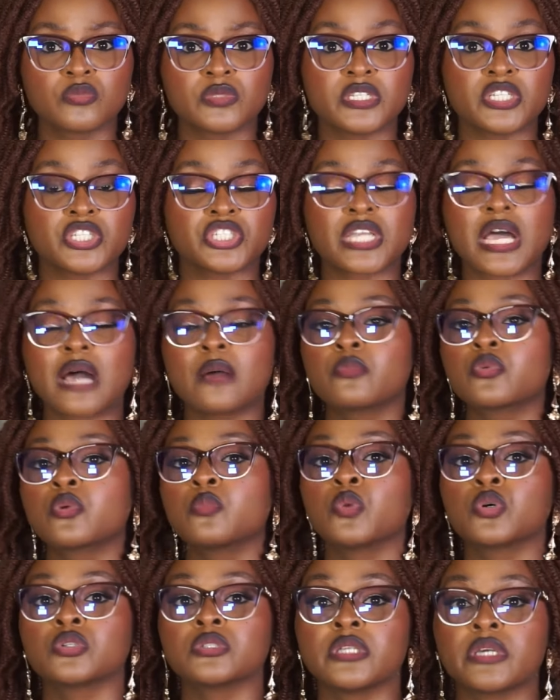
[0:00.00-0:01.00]
the chambre
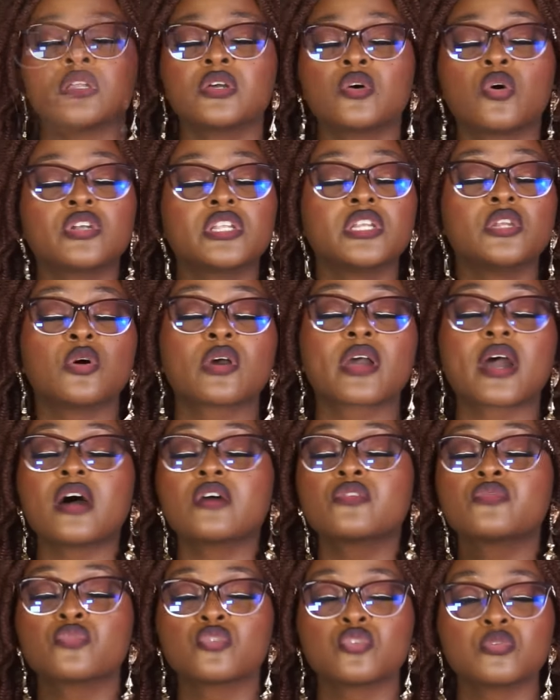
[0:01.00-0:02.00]
moderne, or the
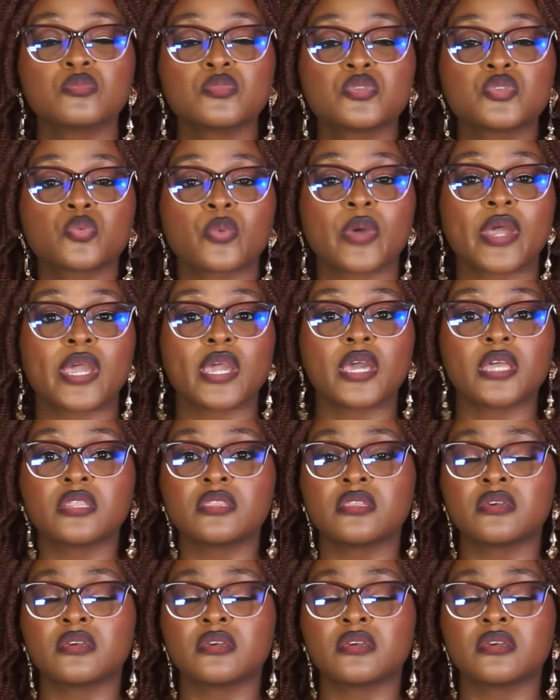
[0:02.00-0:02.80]
local rooms where the